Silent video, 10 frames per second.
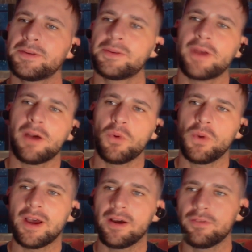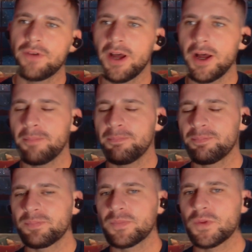I'm all out of
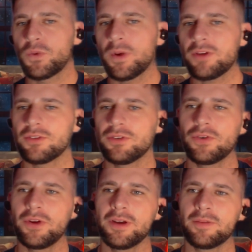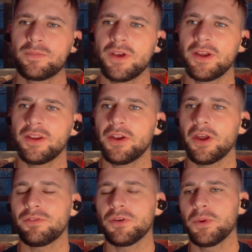questions for you, so I don't know
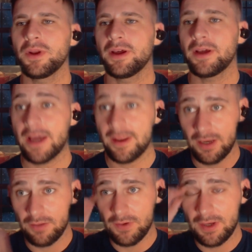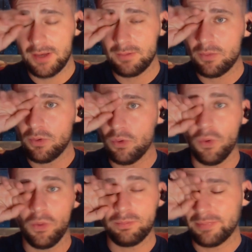if you want to add anything in
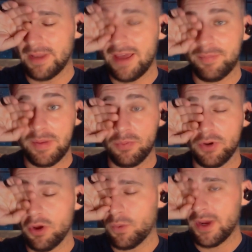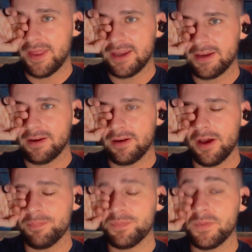or let people know where they
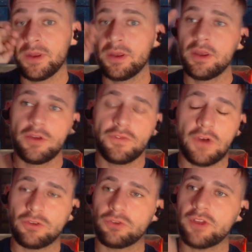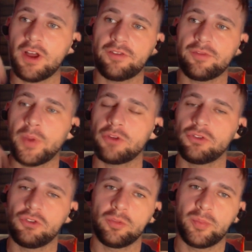can find your stuff,
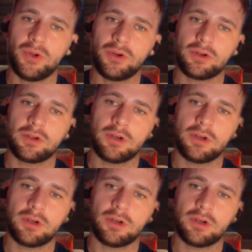purchase your book.